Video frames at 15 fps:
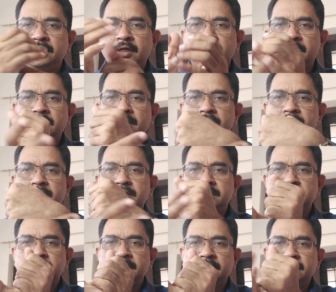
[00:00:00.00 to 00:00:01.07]
and this is
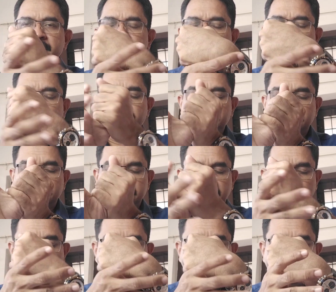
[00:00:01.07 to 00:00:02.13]
the thumb, the
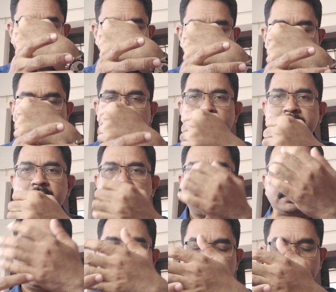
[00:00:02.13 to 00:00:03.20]
second thumb, or
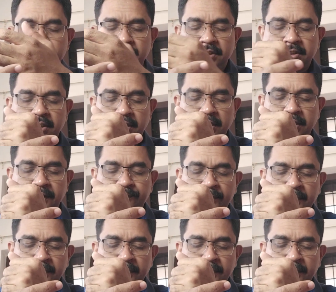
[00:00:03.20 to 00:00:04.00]
the opposite side.